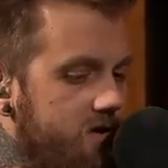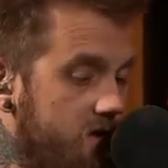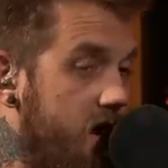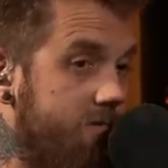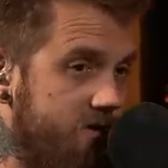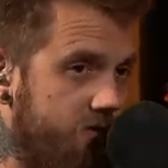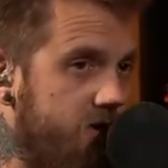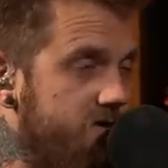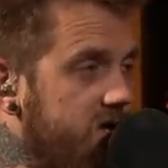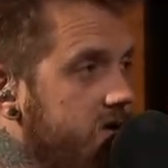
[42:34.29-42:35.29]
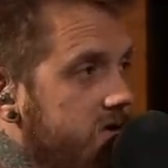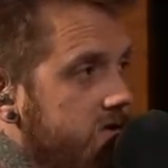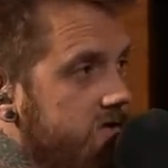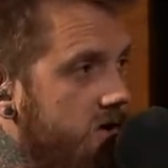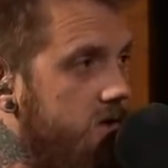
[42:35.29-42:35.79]
he got up to thirteen.
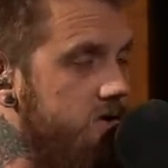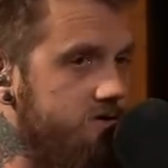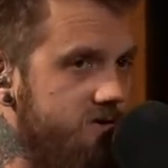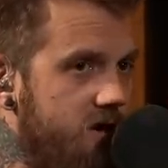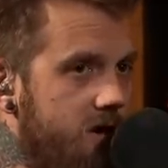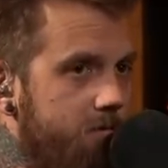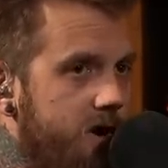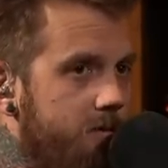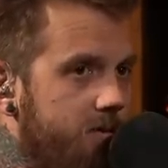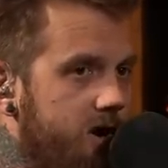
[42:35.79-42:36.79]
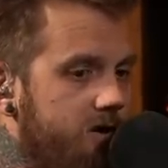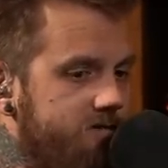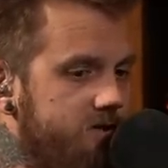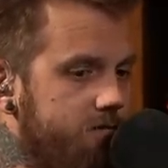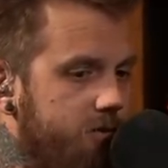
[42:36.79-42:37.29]
So you saw a bump
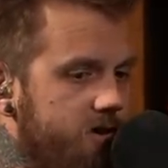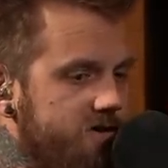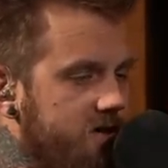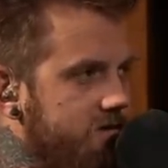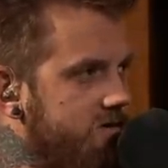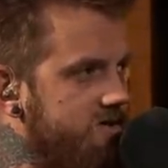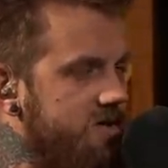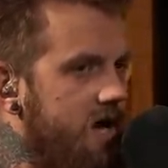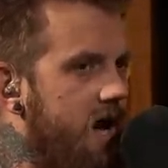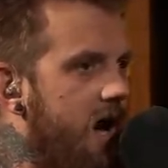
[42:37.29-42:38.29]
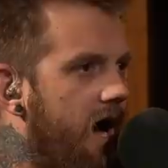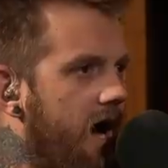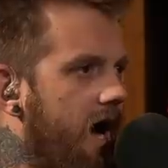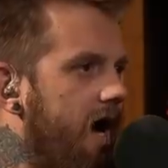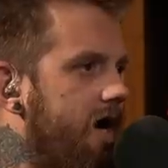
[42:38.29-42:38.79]
of two points. And just,
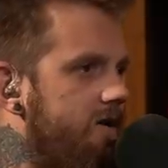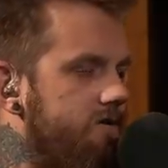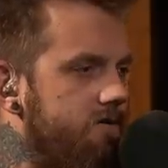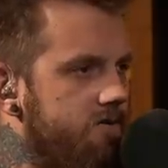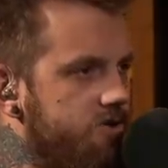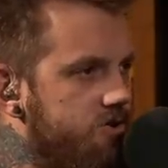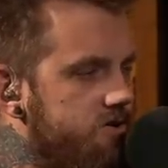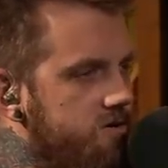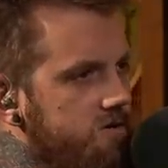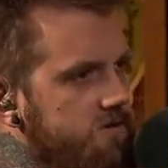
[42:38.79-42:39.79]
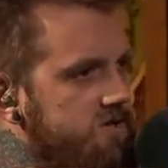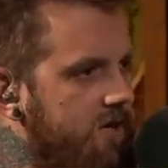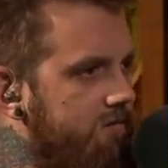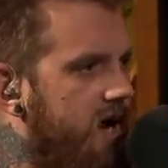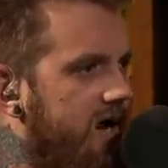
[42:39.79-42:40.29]
I,
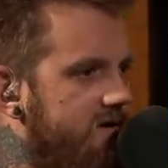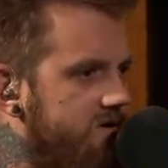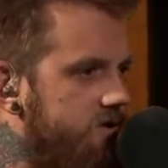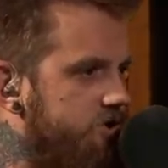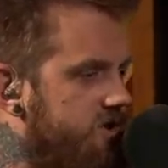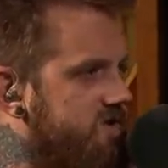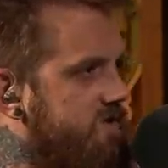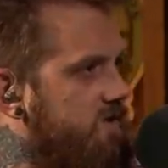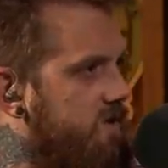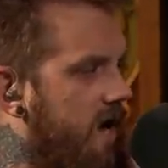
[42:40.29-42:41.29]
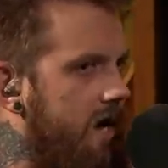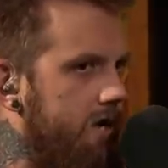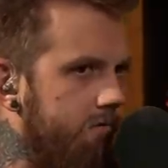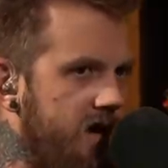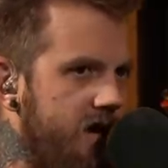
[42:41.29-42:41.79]
some guys are just
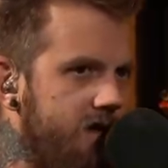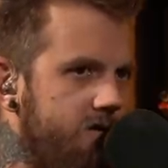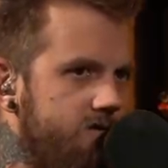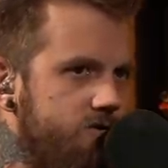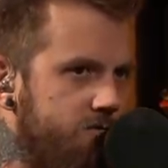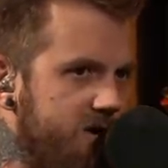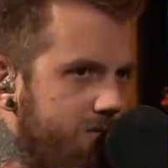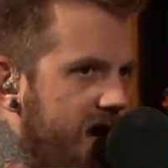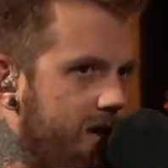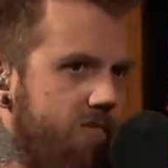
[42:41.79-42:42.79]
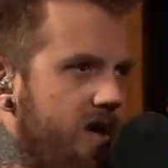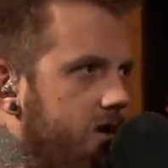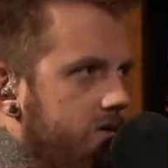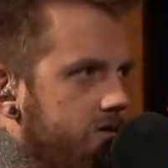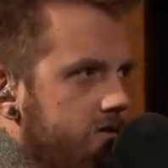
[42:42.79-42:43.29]
not made to be
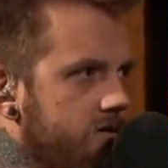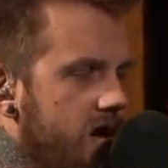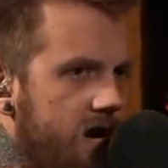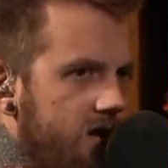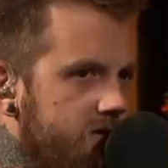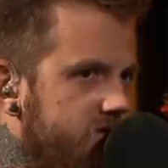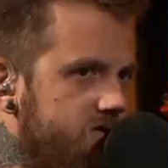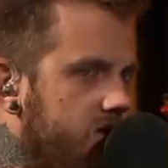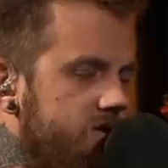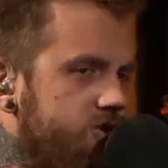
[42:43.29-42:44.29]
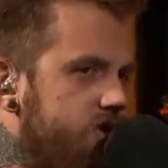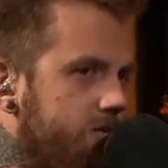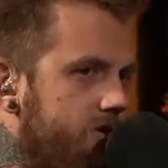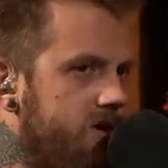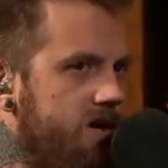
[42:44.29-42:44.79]
Batman. And I, Sterling
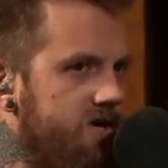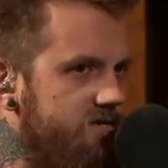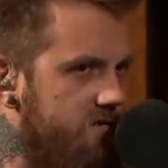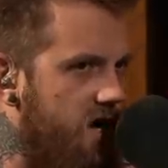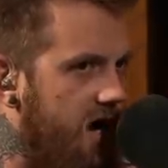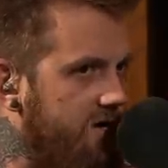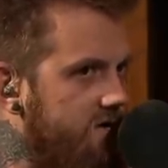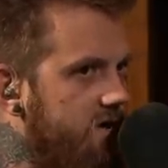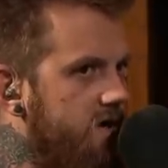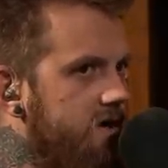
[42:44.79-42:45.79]
Shepherd is not.